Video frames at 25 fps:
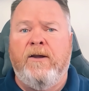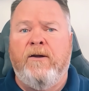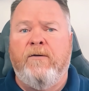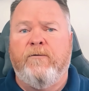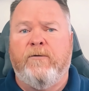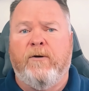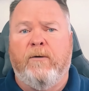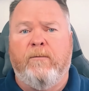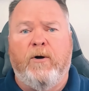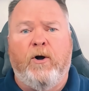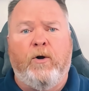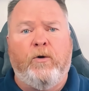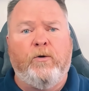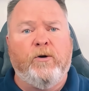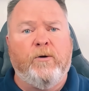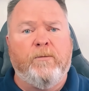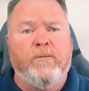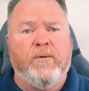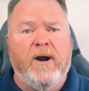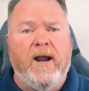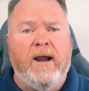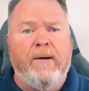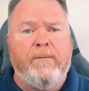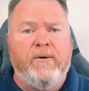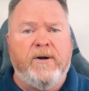from older
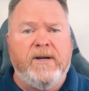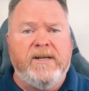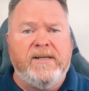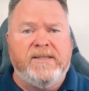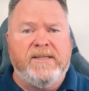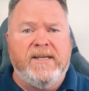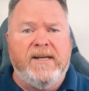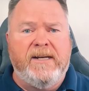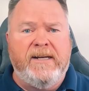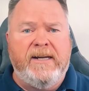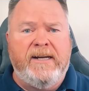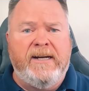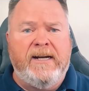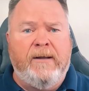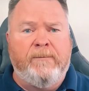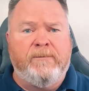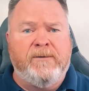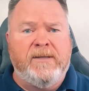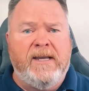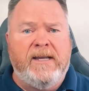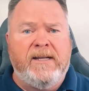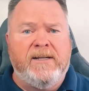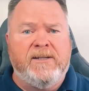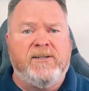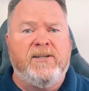properties that need
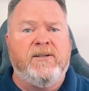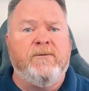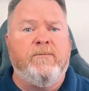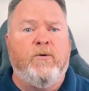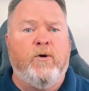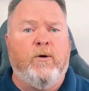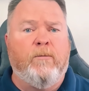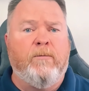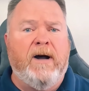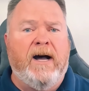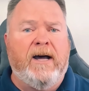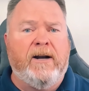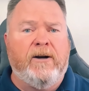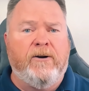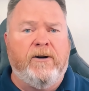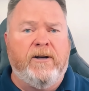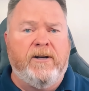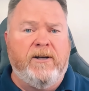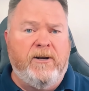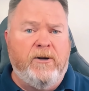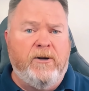updates to more modern and new